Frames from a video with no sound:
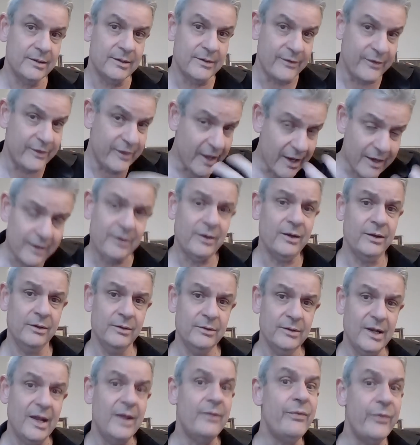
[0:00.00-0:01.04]
then
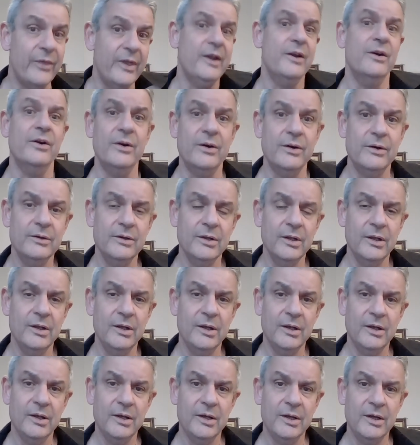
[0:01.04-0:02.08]
and there
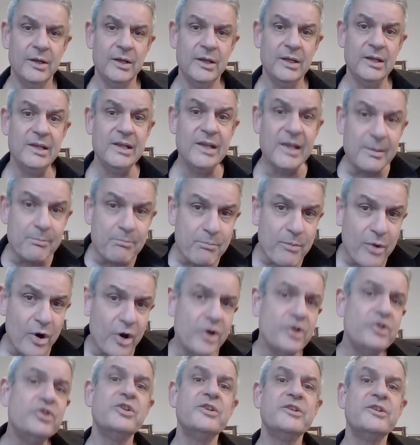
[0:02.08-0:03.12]

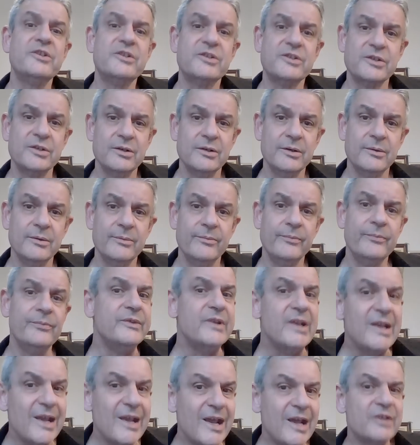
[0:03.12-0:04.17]
emerges
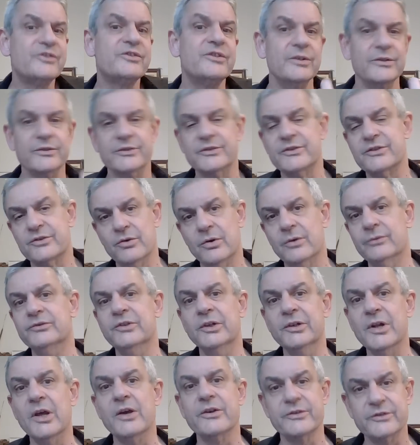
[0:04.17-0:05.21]
the essence of
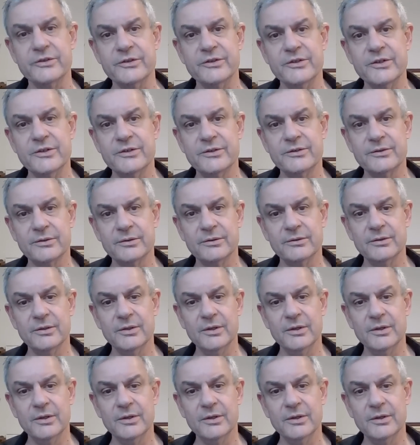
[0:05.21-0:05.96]
the narcissist,